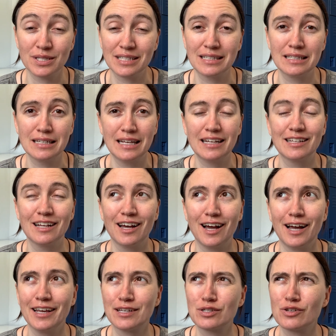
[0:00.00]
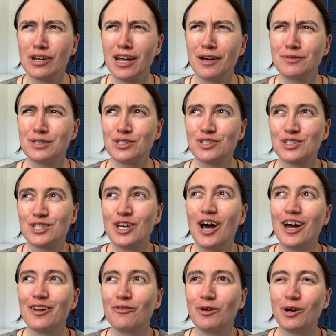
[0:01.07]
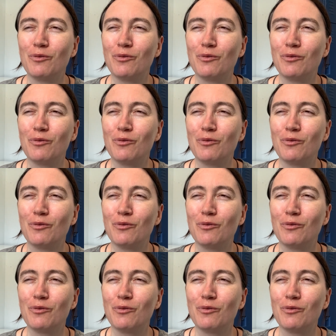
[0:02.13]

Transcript: And yesterday I was just kind of